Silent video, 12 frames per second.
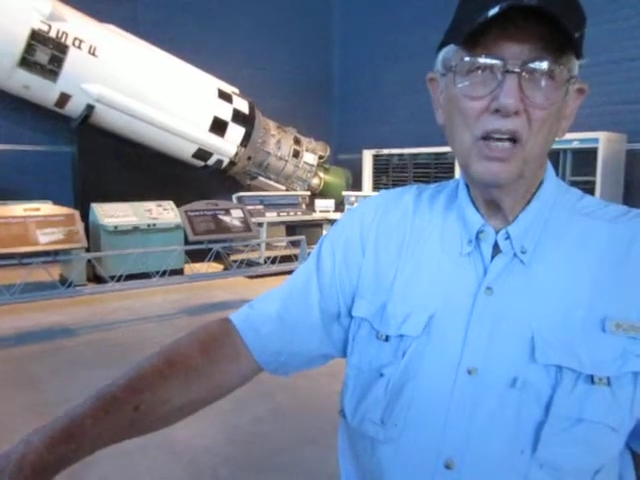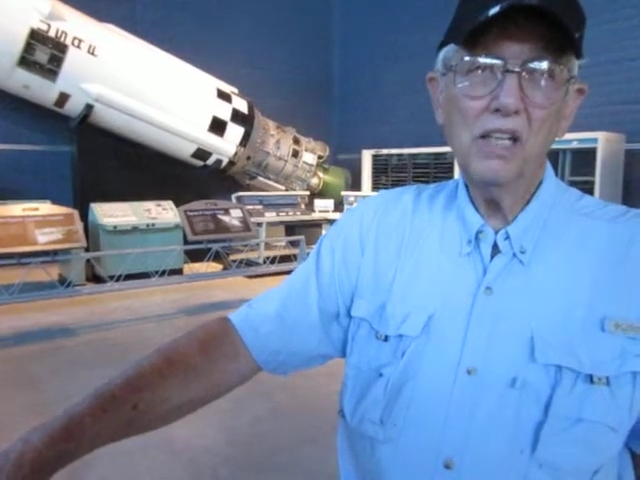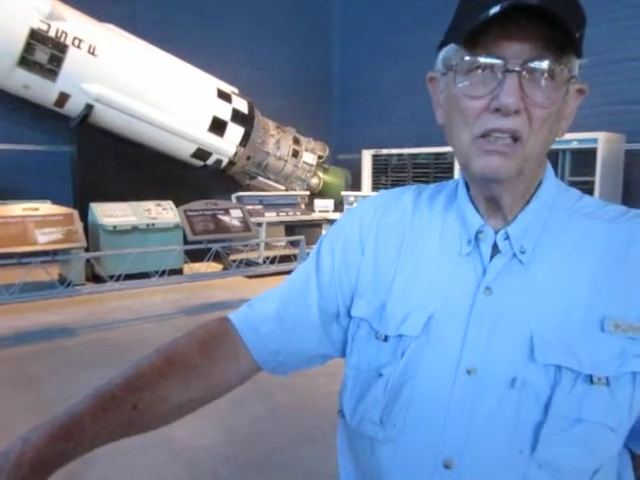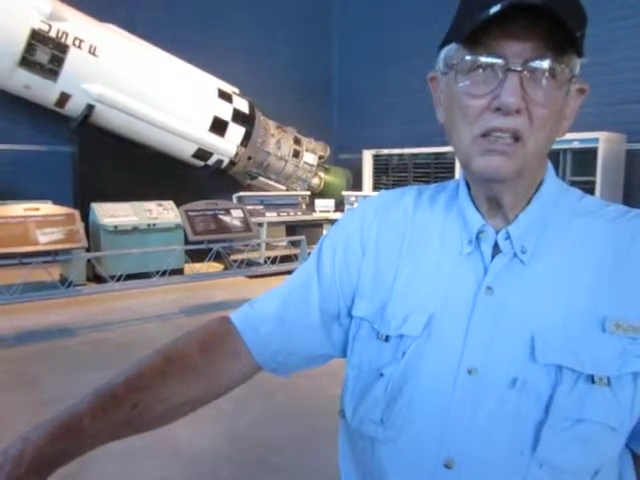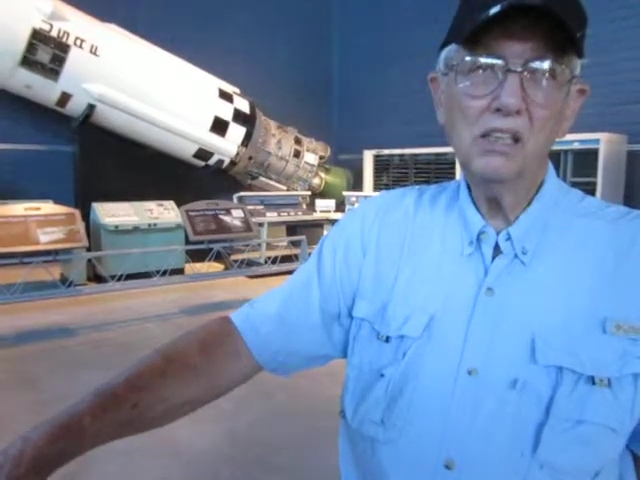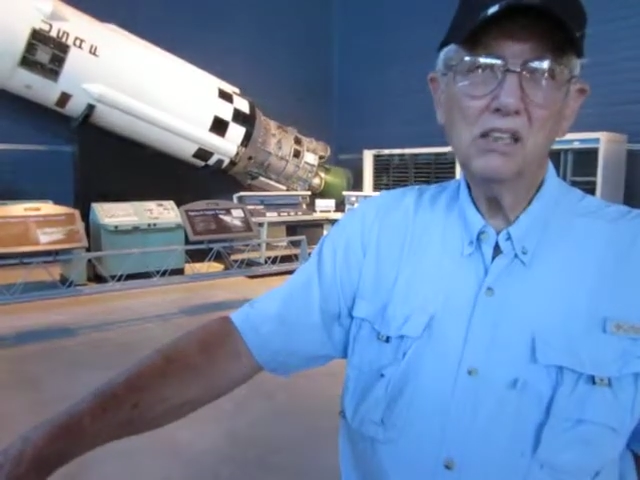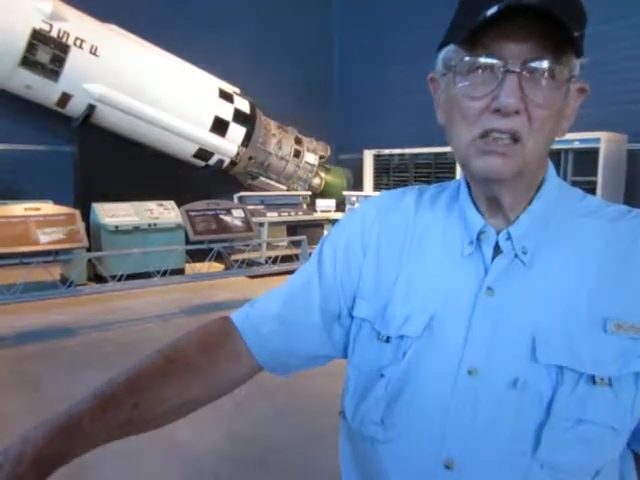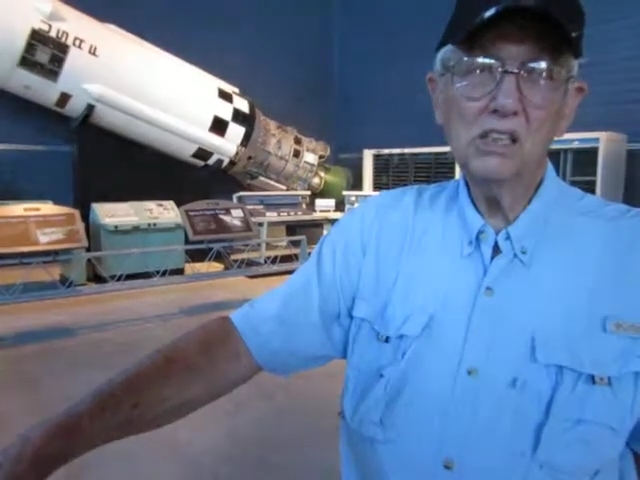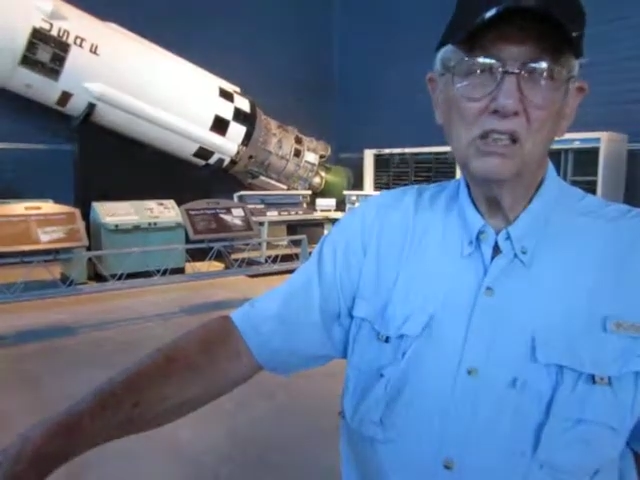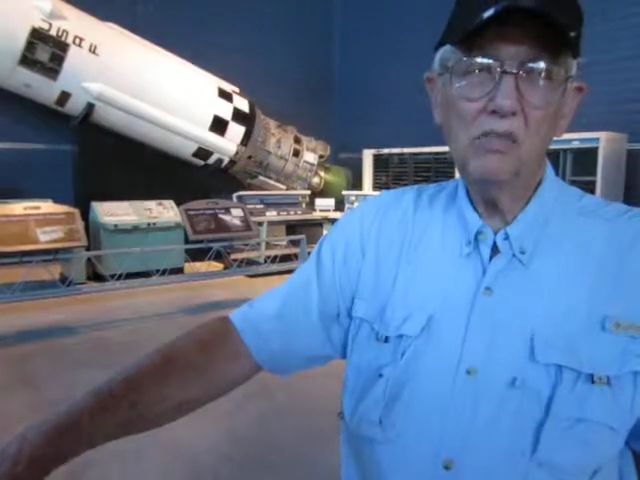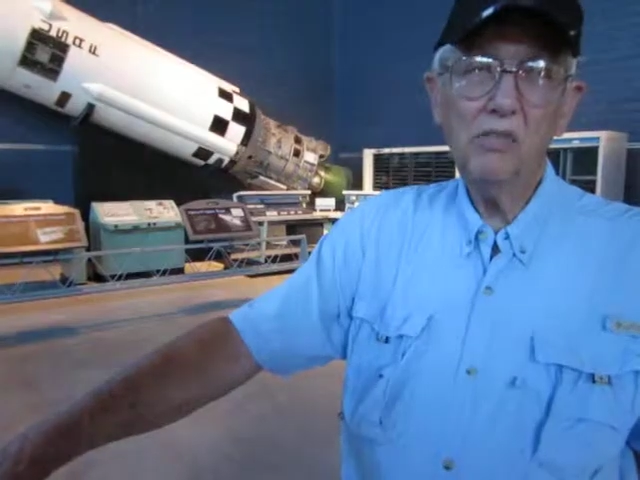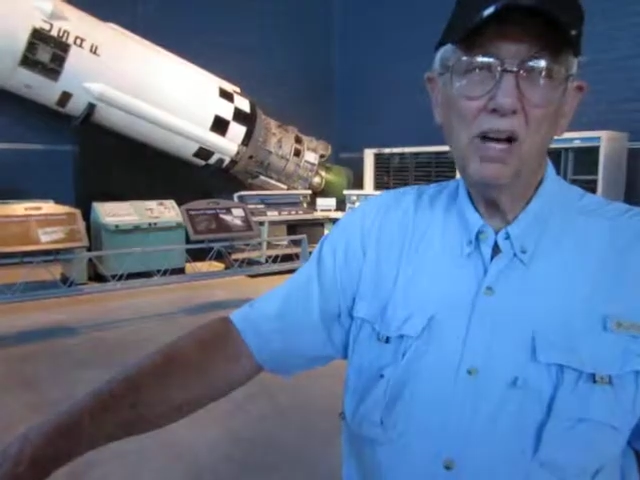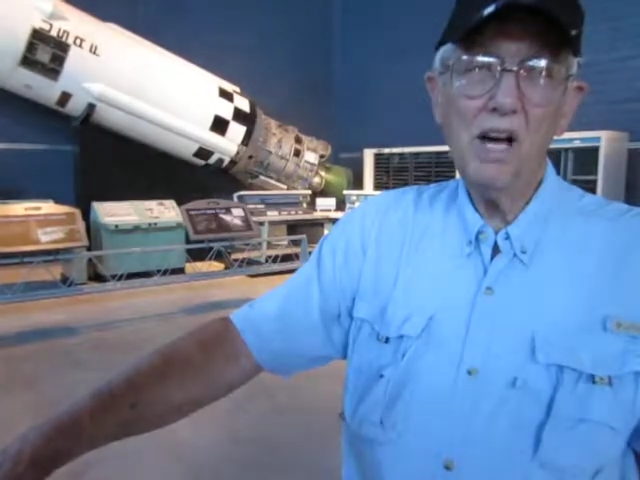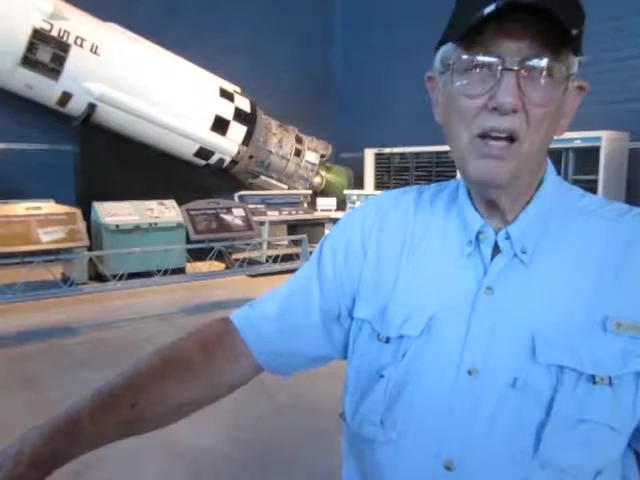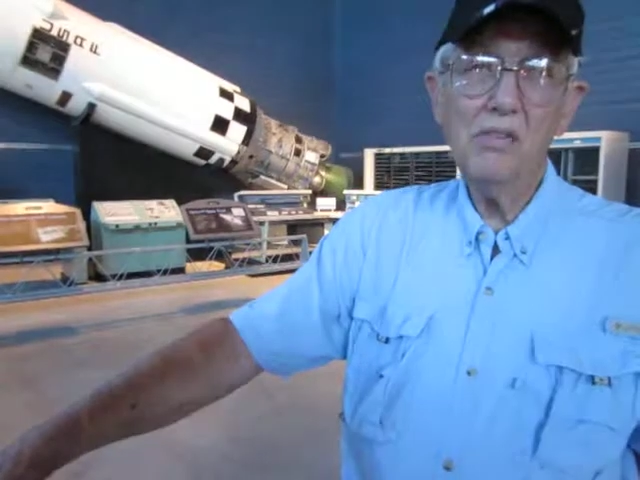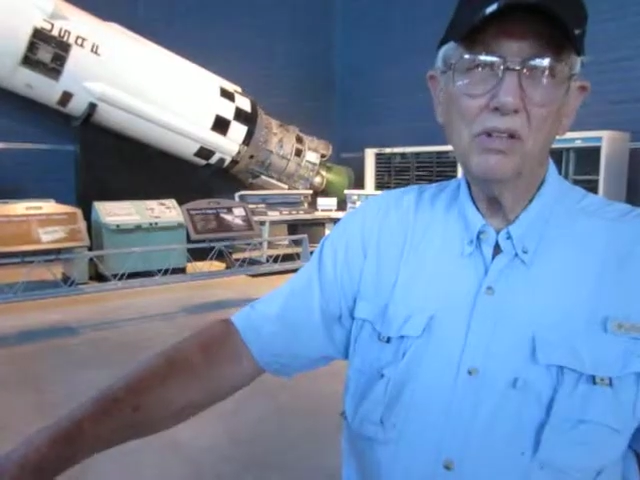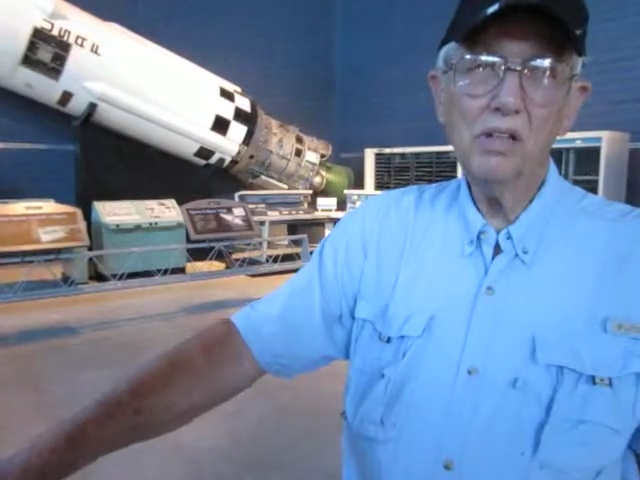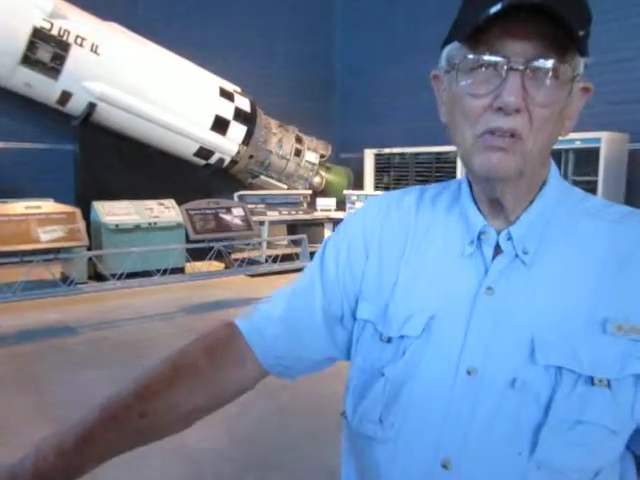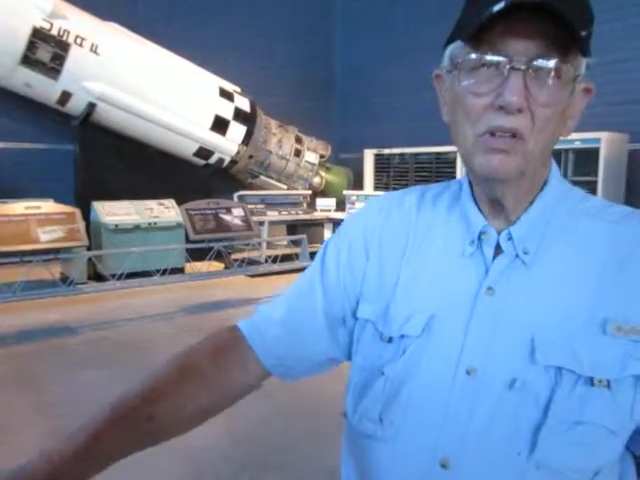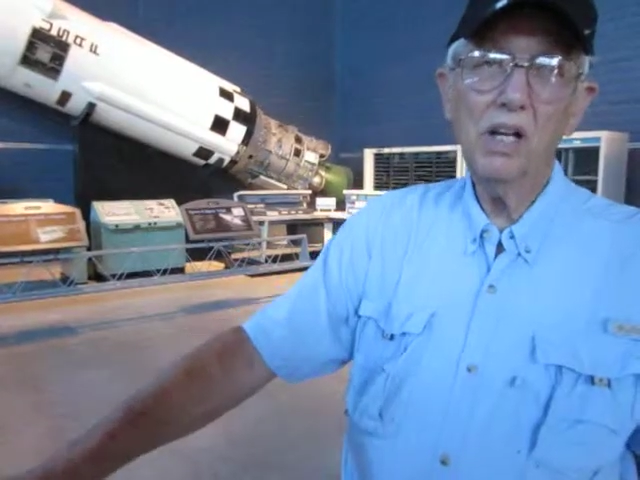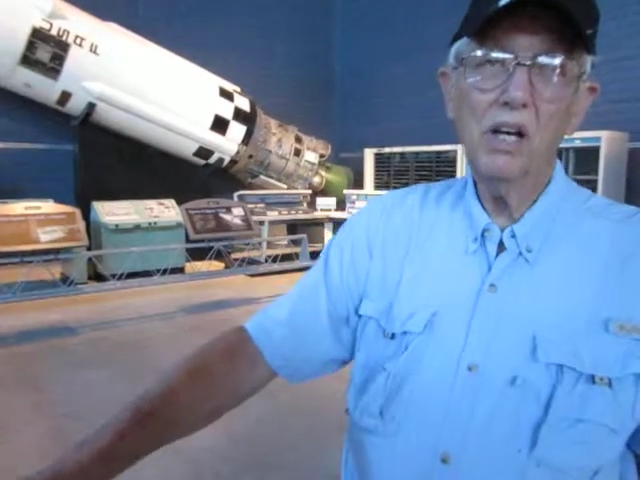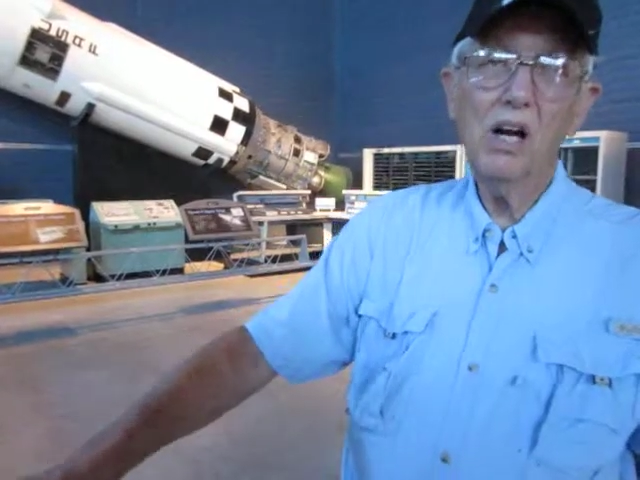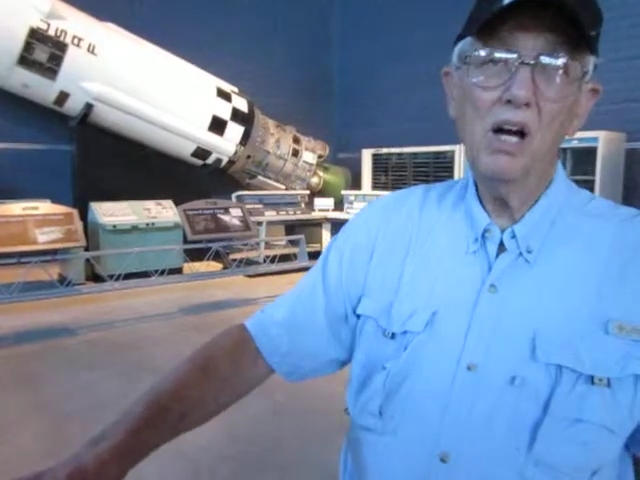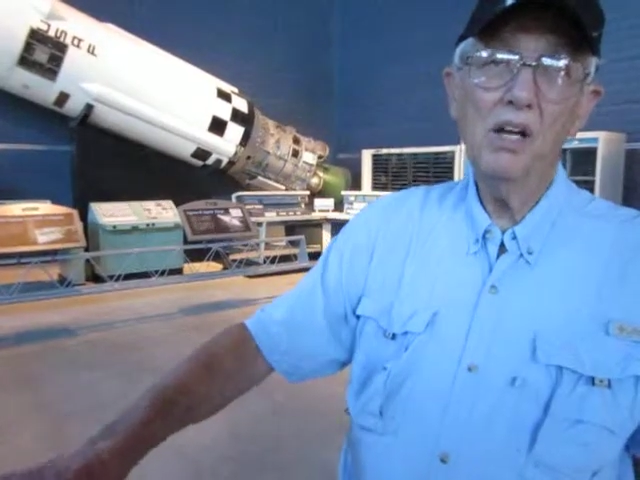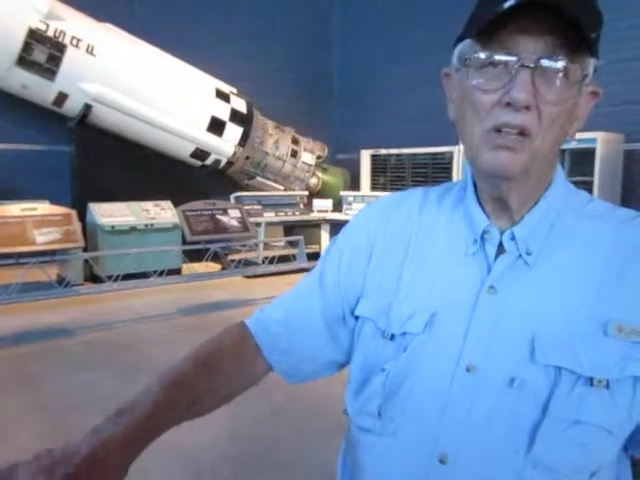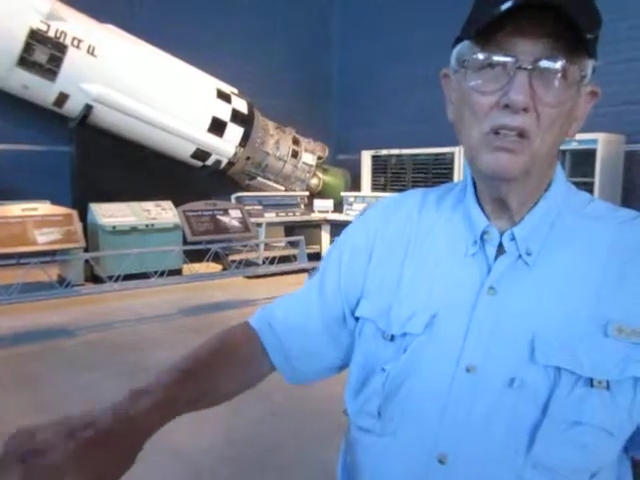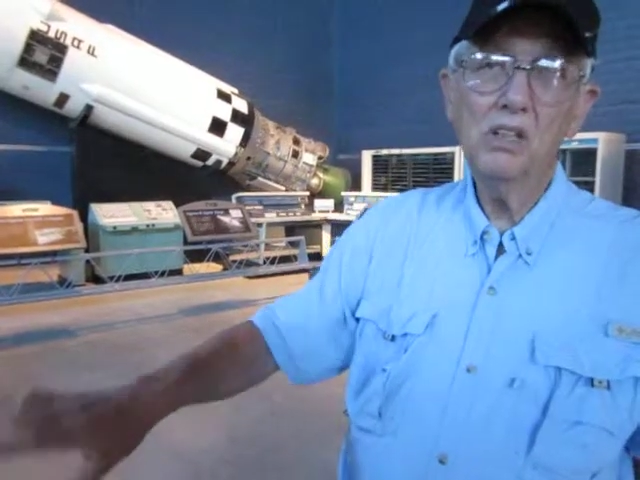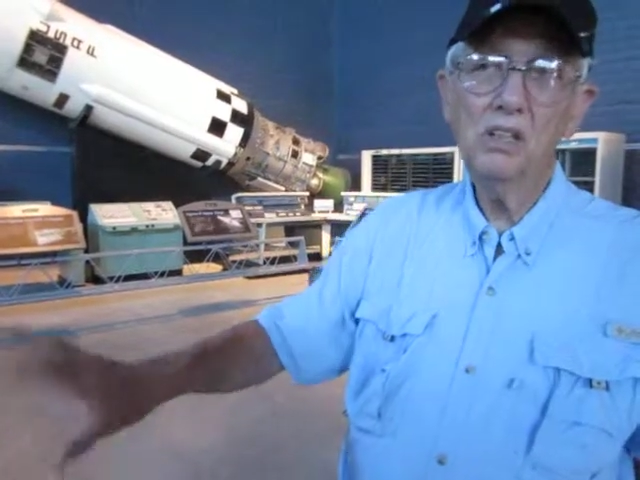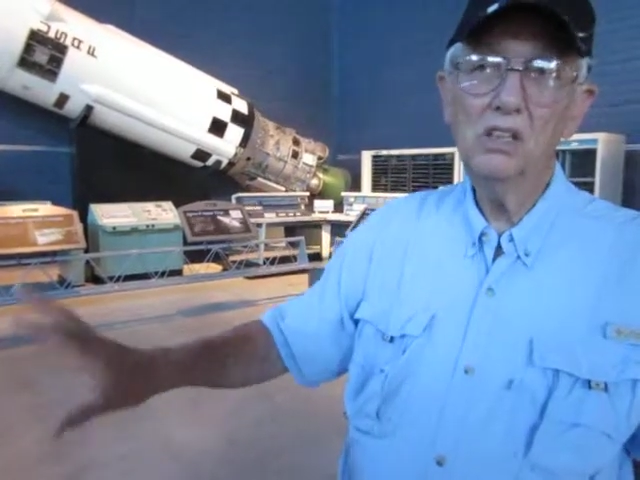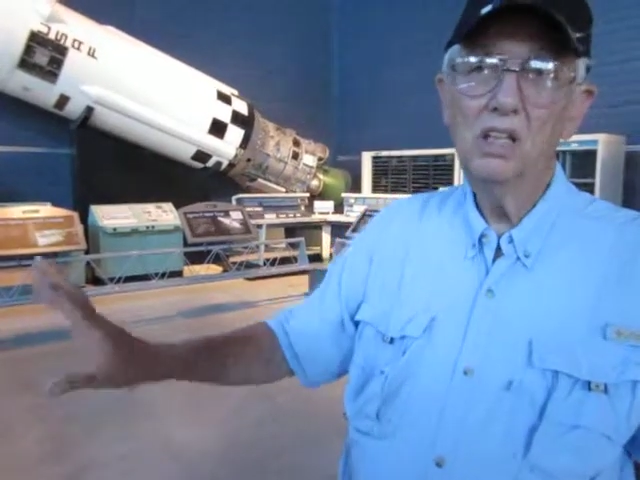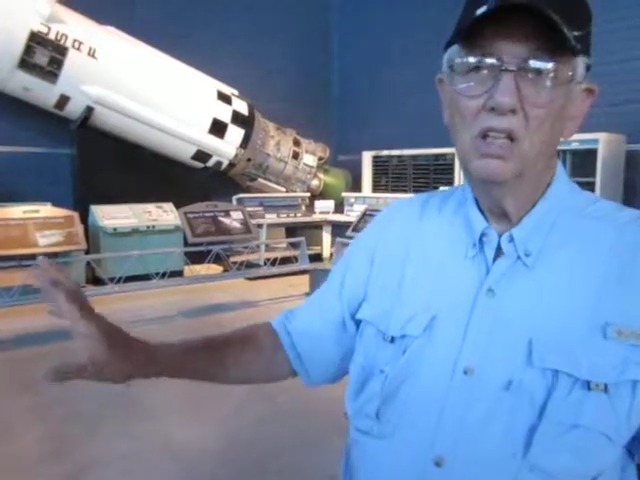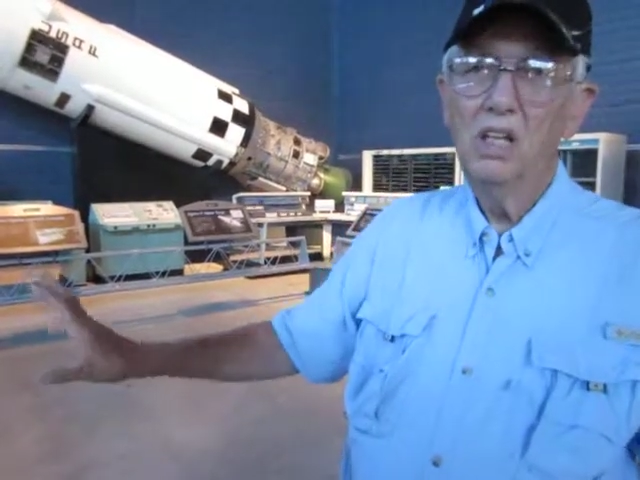1965 and went on to